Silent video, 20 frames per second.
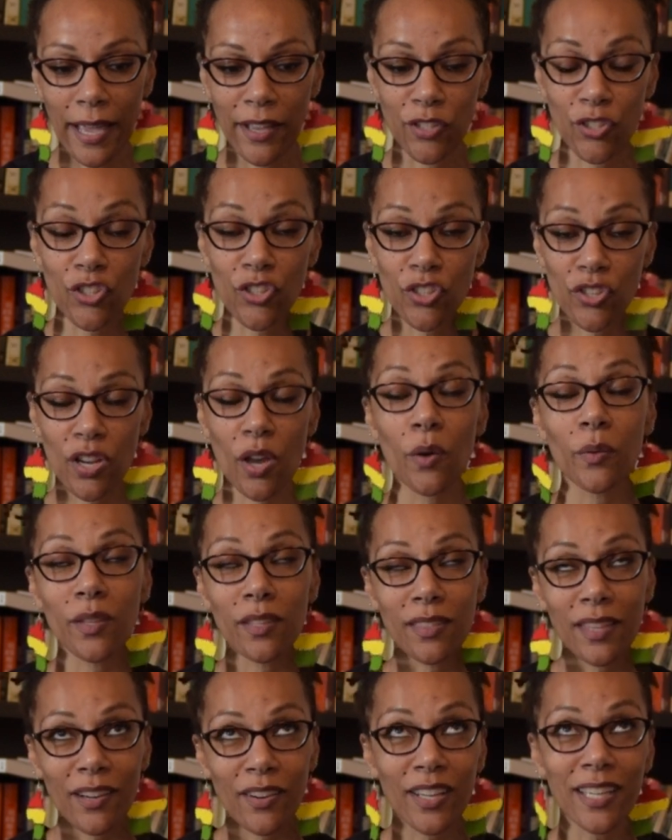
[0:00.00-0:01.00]
and show
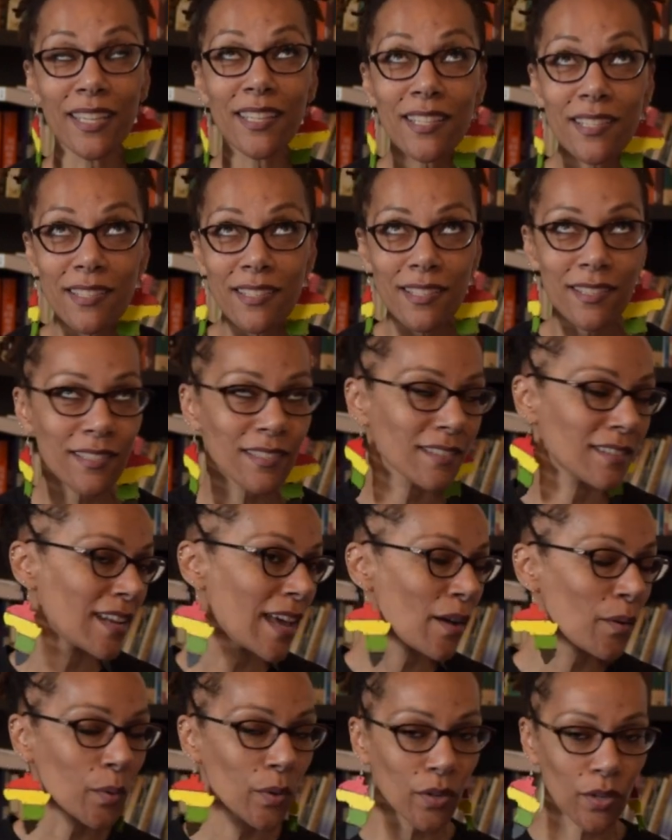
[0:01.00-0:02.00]
that there is this
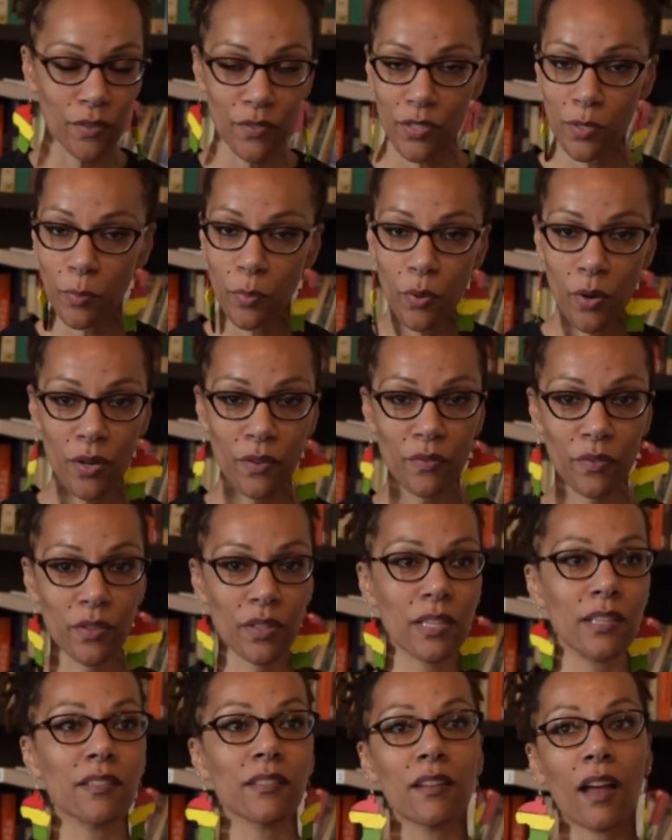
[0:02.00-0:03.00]
network of support for
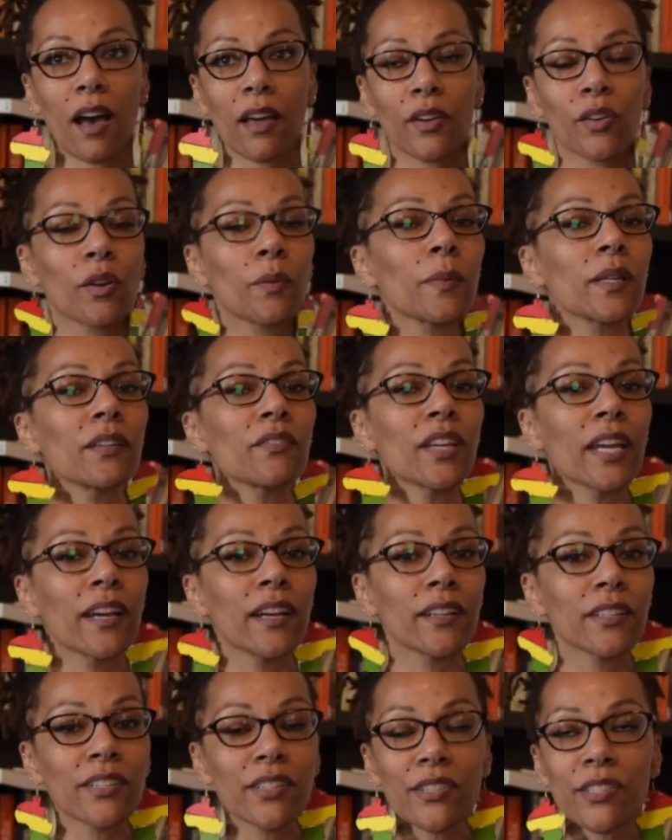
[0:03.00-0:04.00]
these non-normative
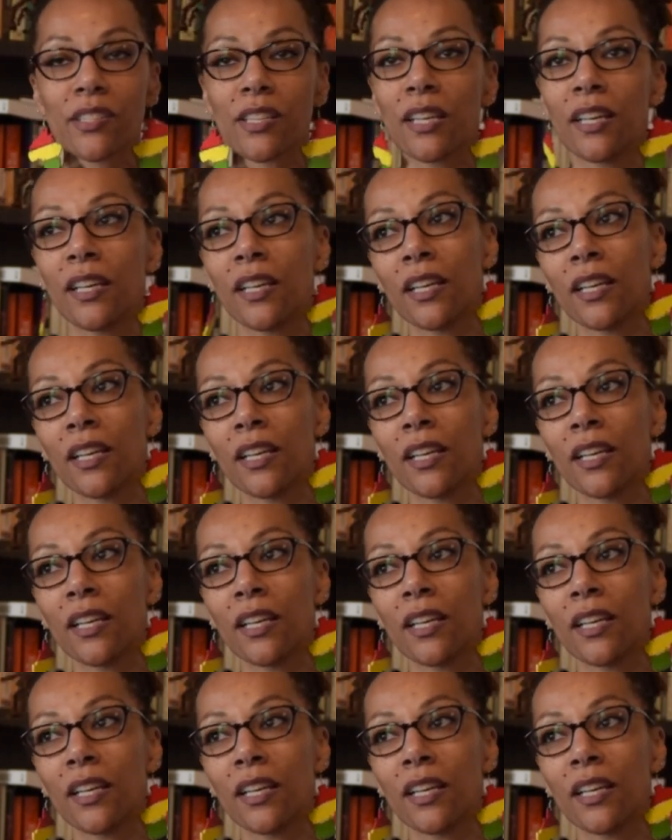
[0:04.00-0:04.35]
characters.